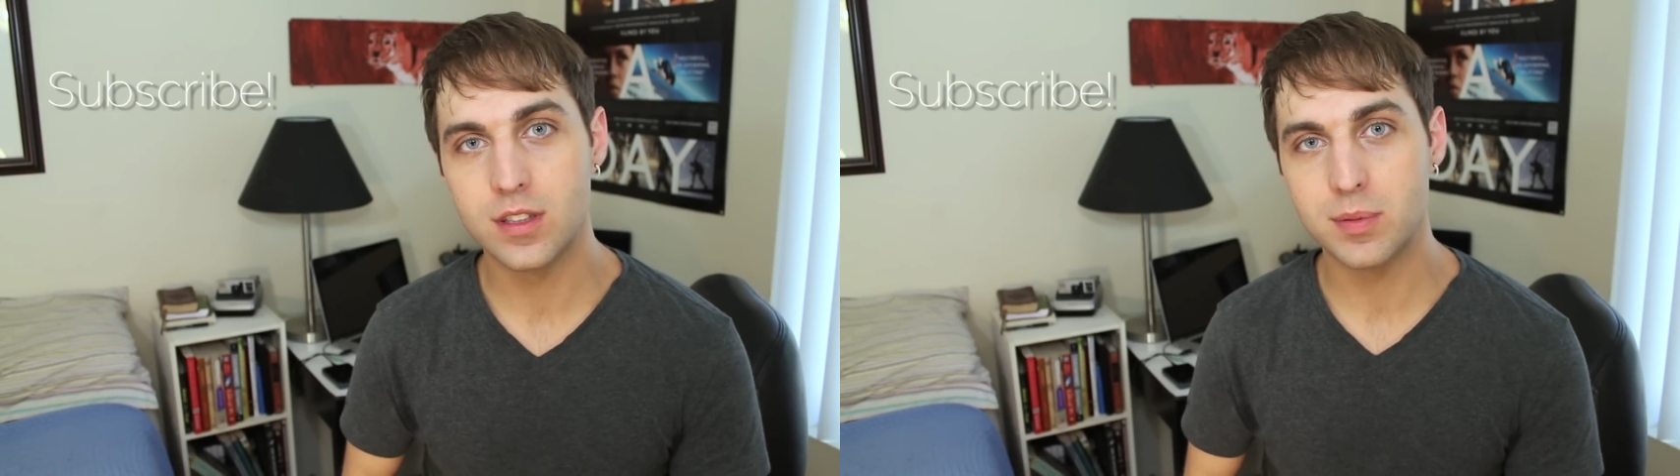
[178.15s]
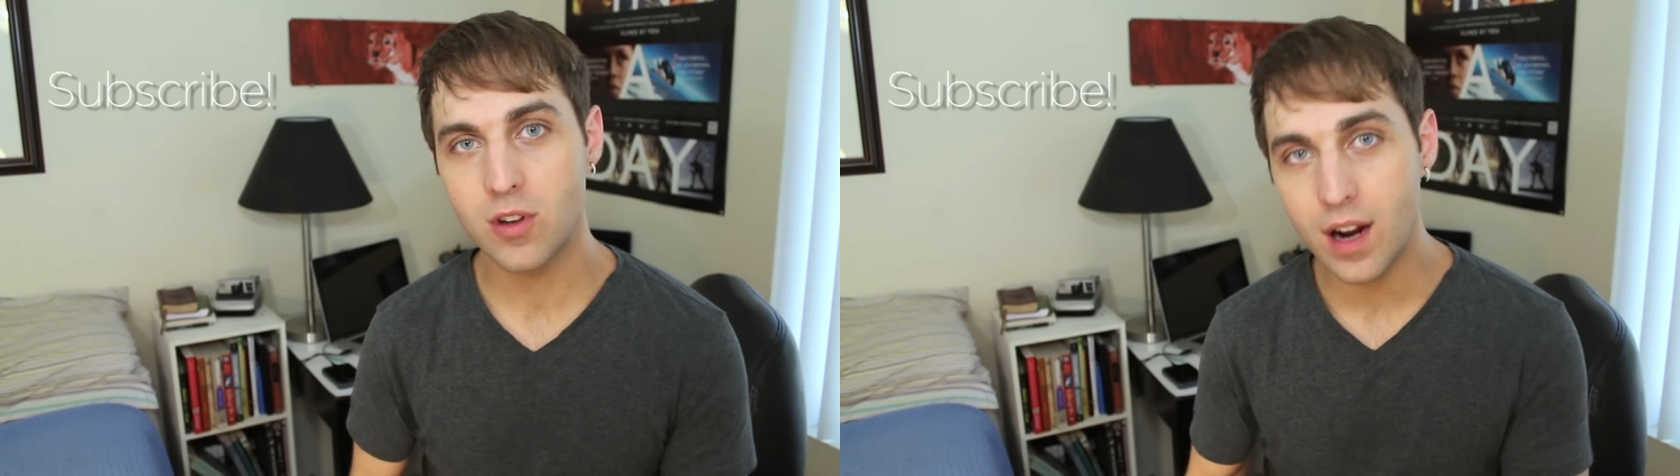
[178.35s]

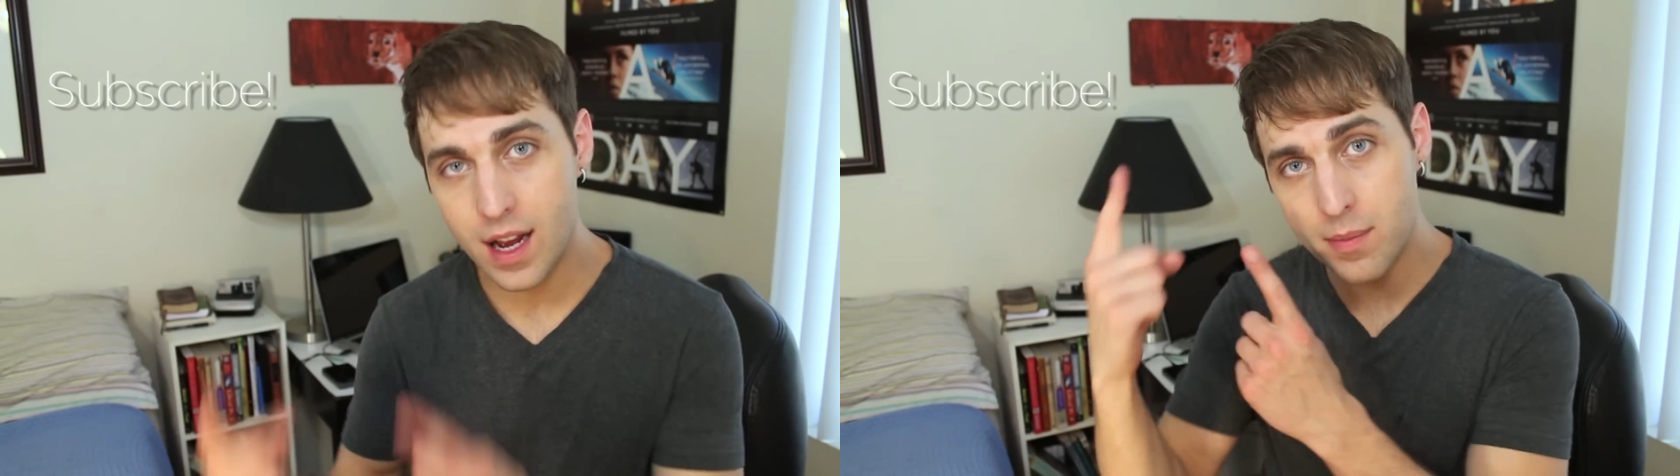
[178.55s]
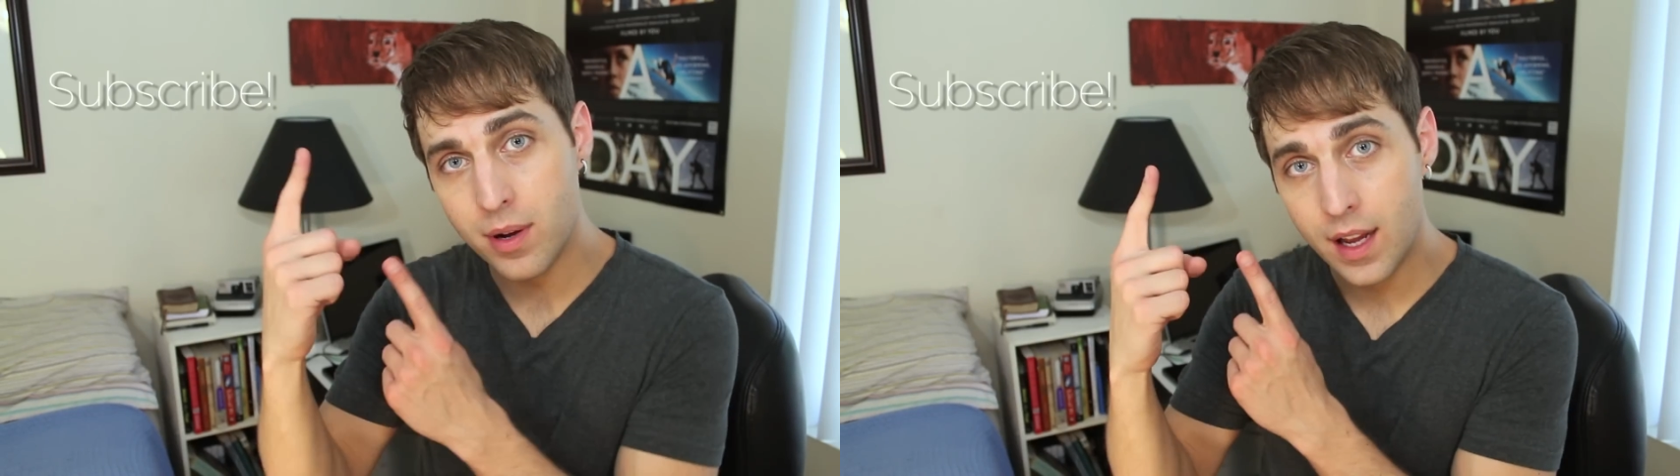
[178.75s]

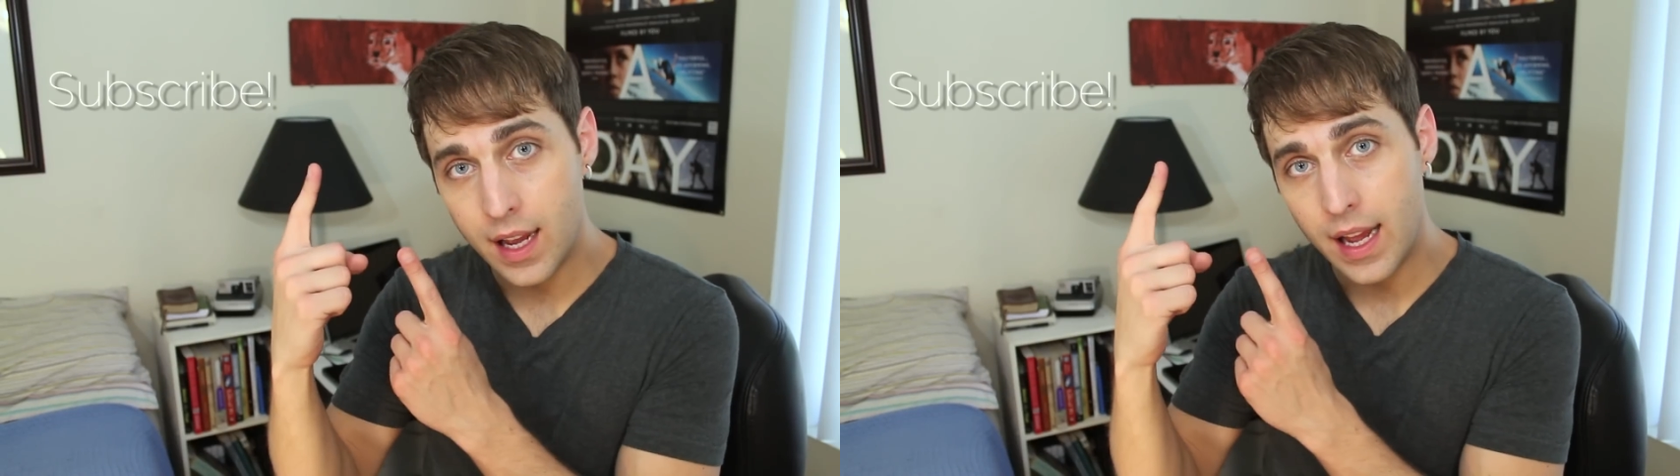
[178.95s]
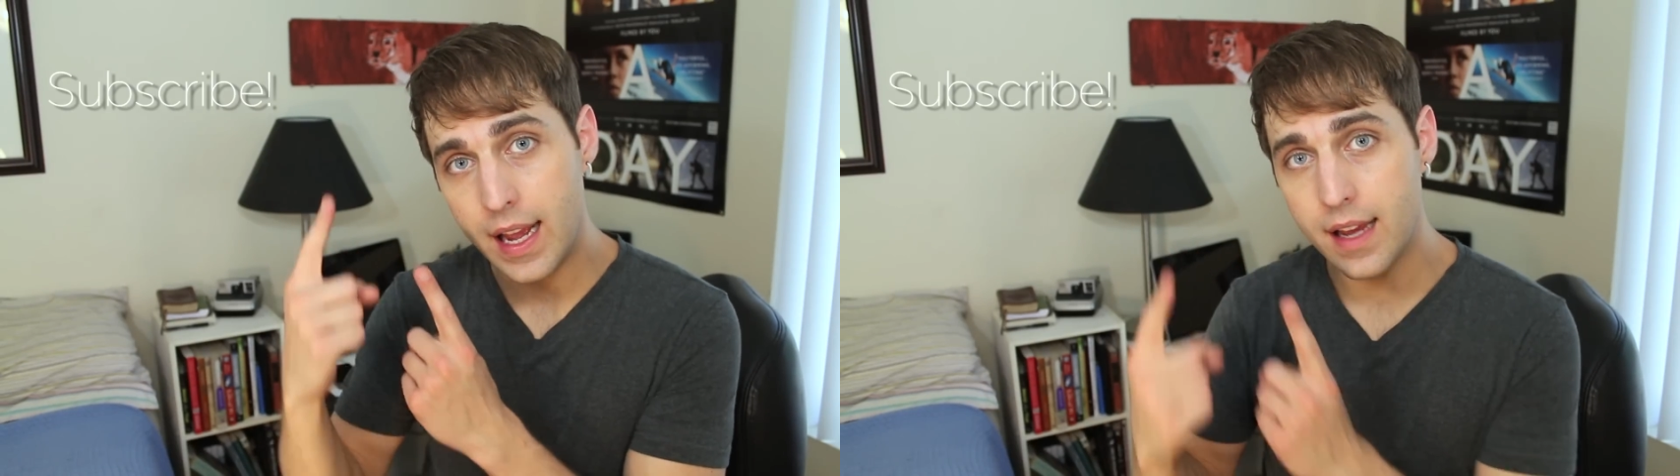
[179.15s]
subscribe
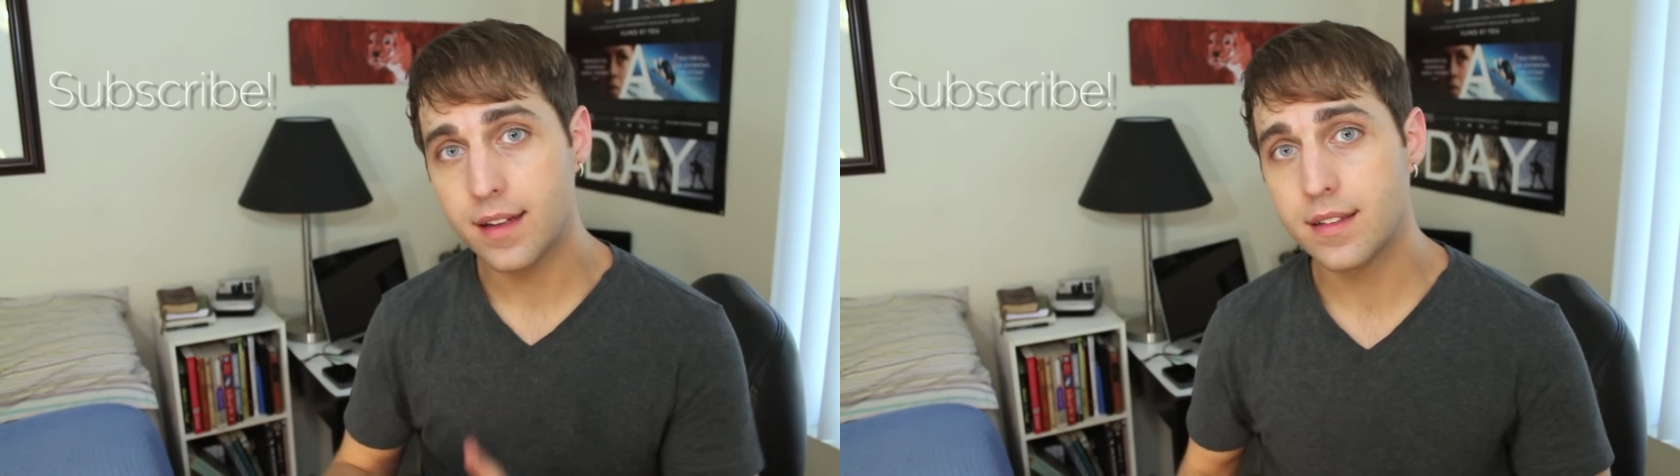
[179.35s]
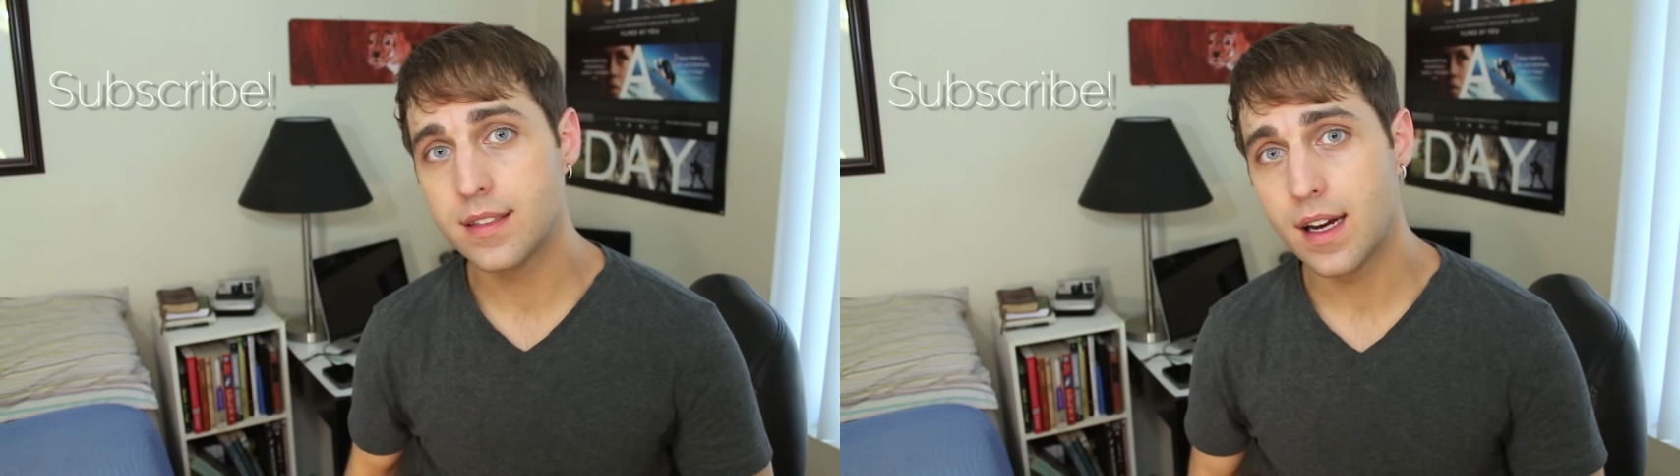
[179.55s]

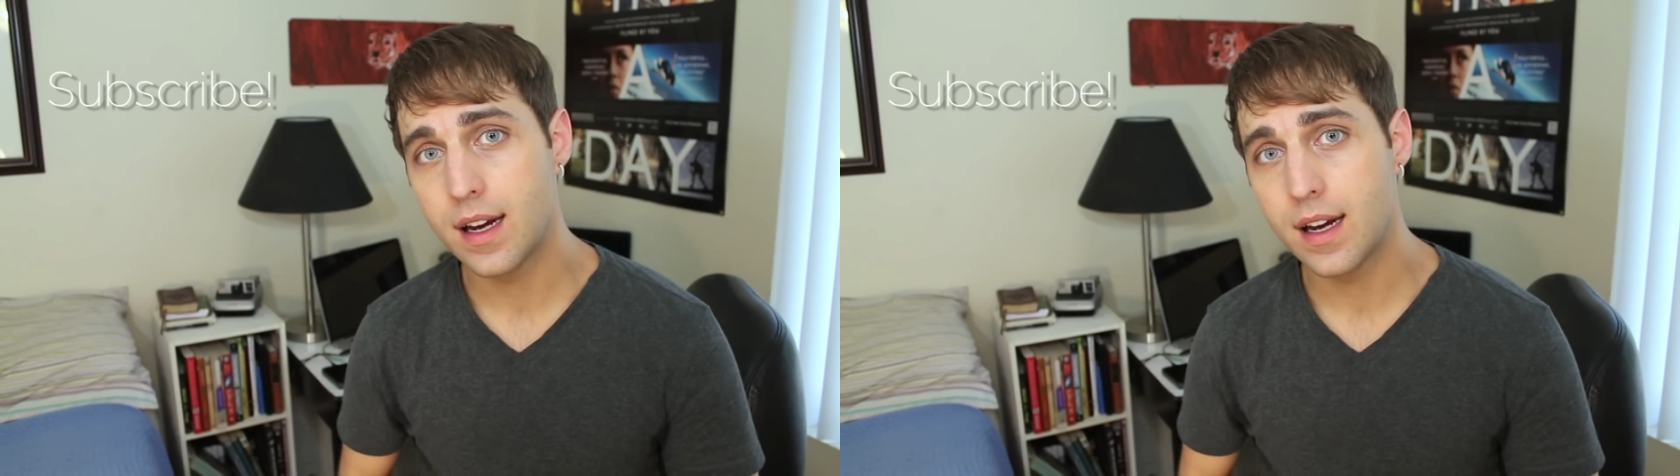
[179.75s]
and